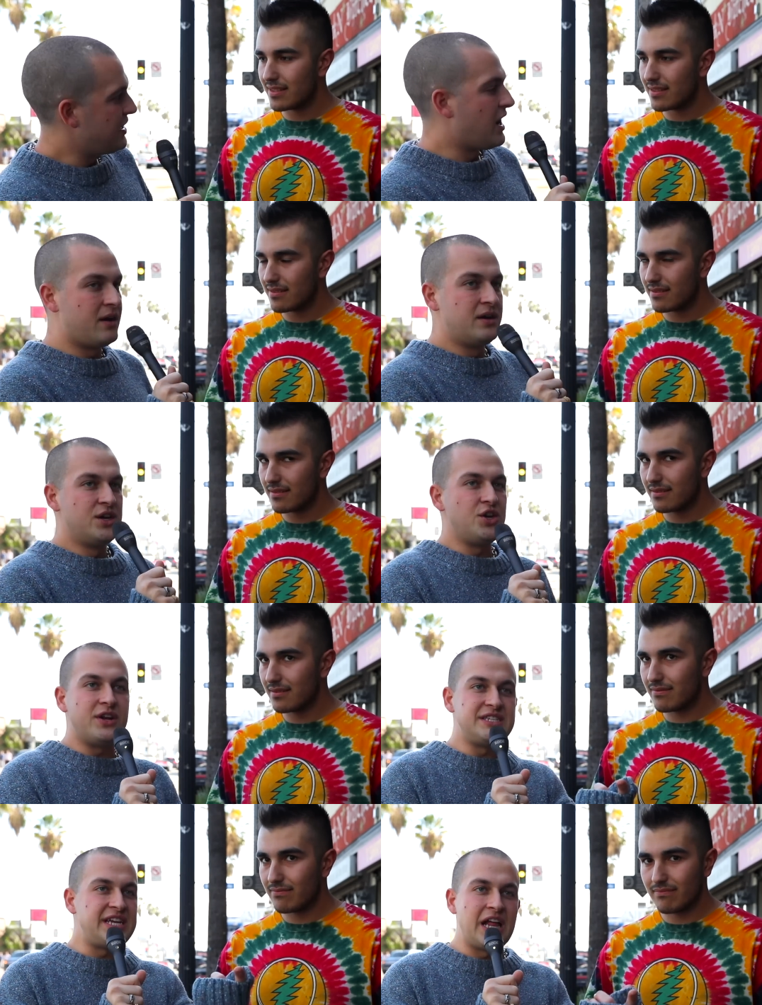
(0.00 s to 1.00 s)
Speaker 1: Yeah. You
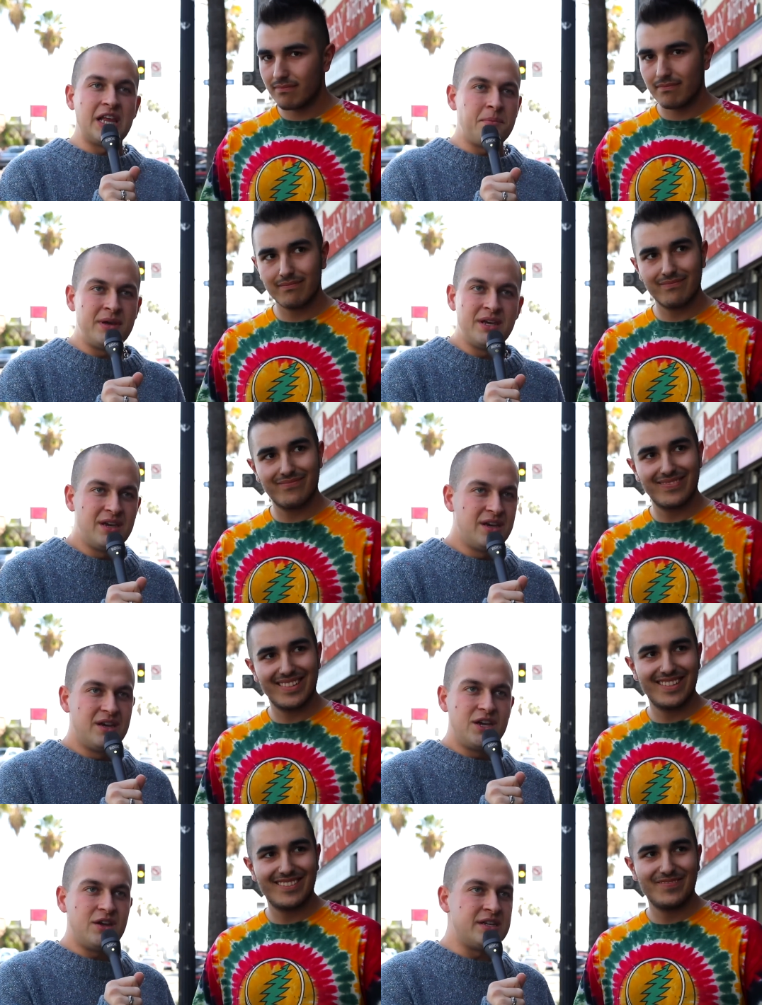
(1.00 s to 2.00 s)
didn't tell him?
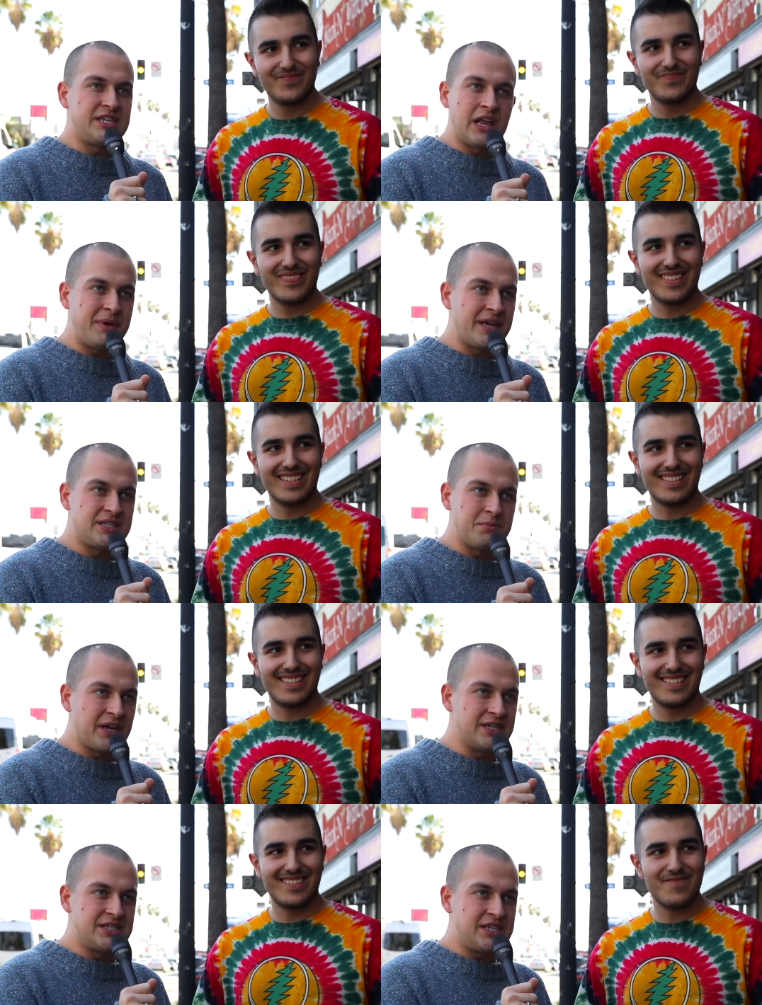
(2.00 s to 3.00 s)
You didn't tell him he had
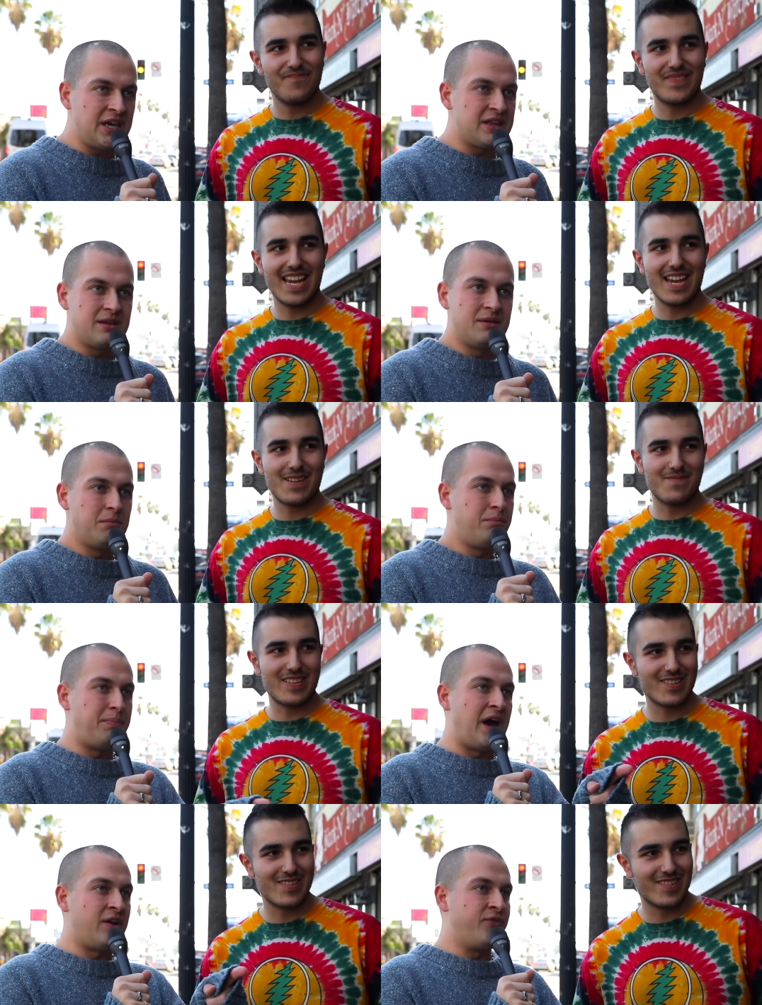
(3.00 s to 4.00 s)
something in his teeth? Damn. Bad dude.